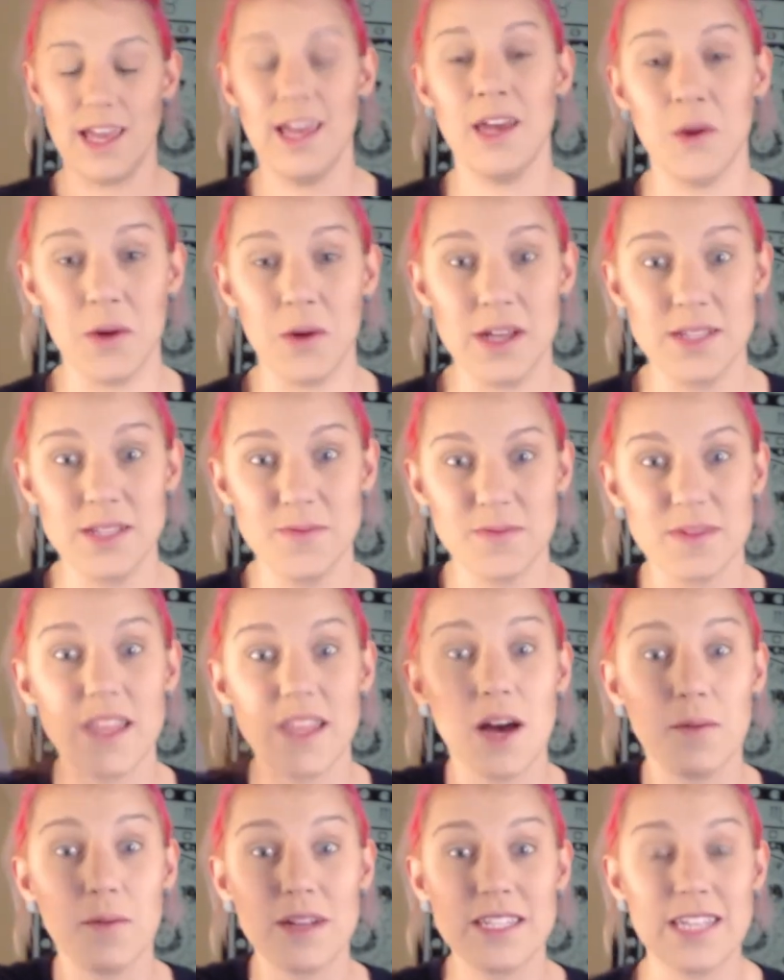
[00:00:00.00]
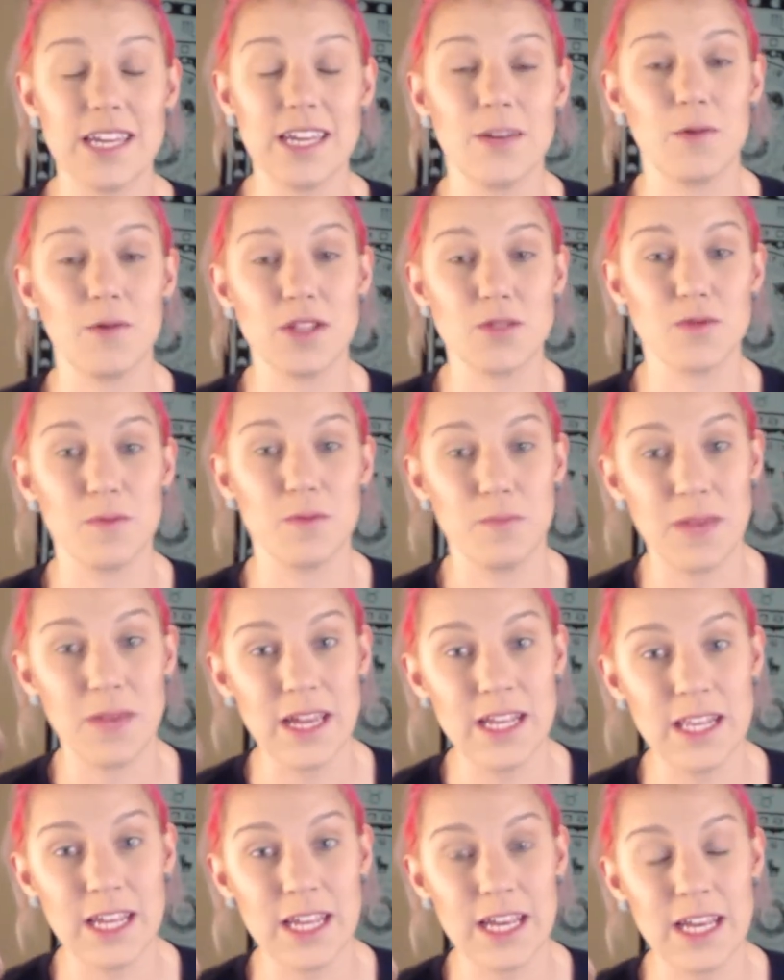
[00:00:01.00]
Anyways, now I'm going to take what's
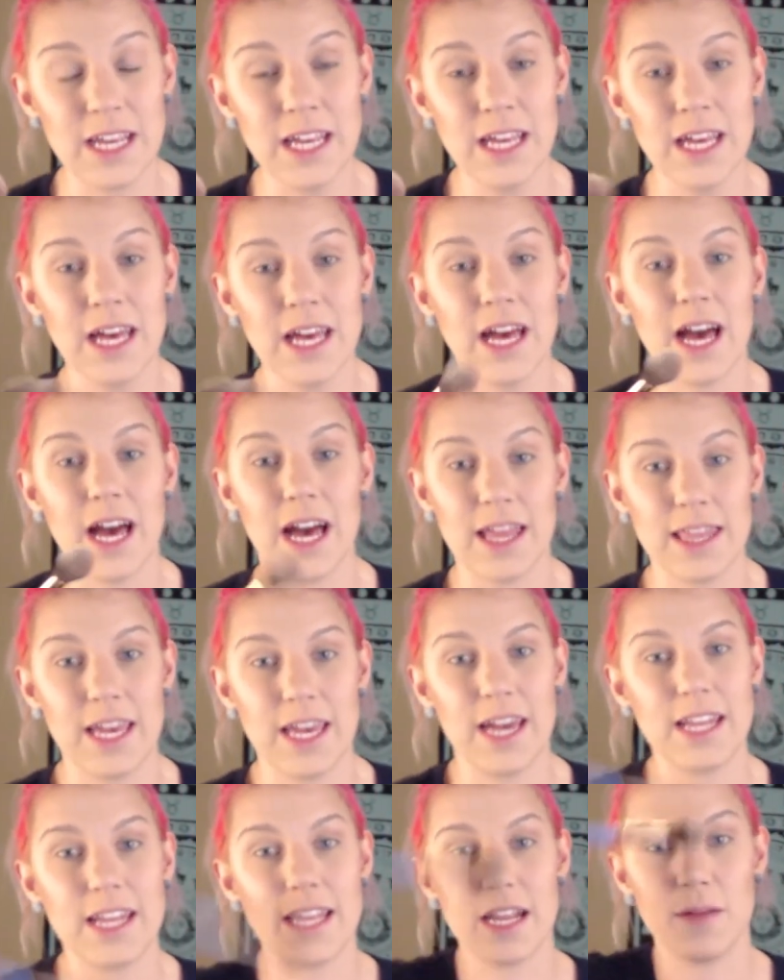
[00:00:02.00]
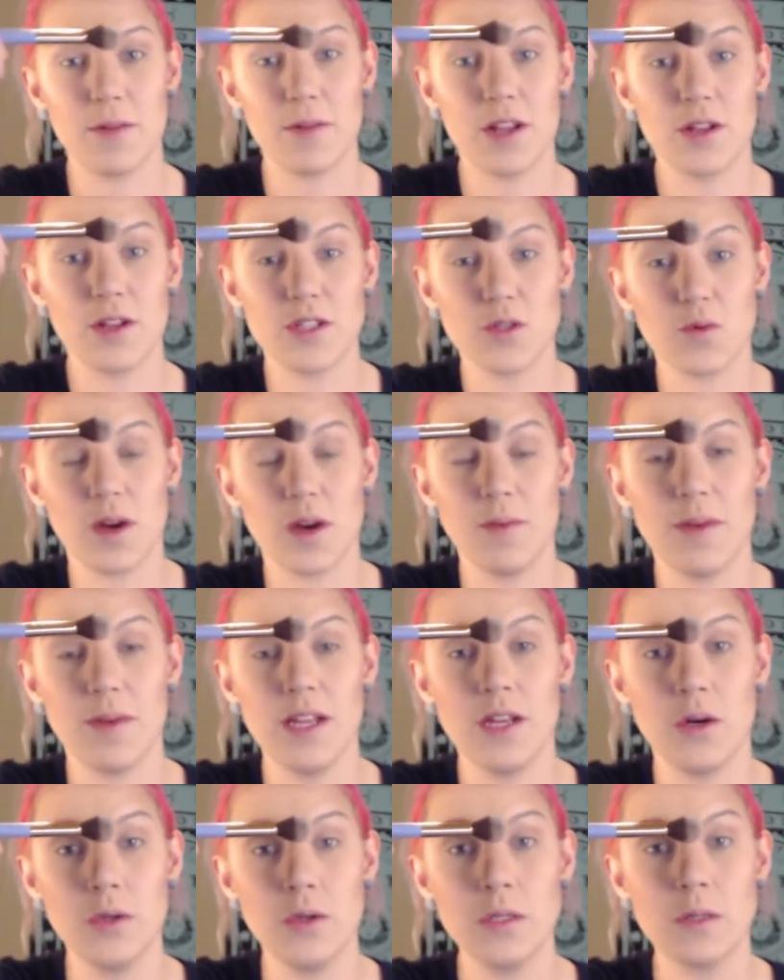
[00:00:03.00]
remaining on that and I'm going to swipe my
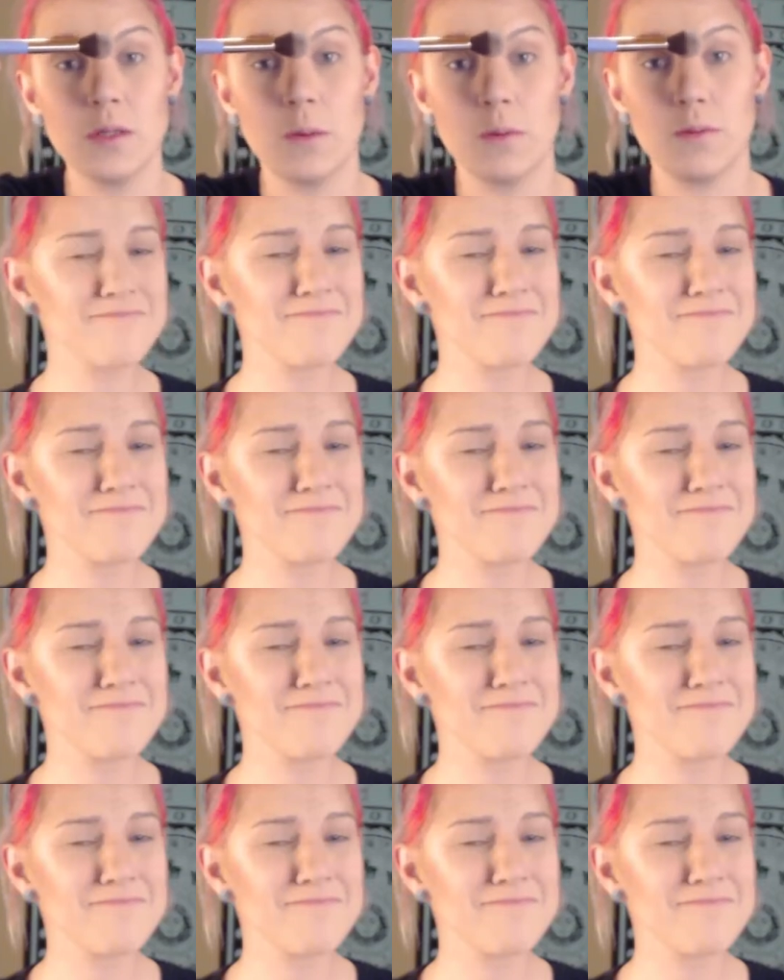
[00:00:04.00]
nose.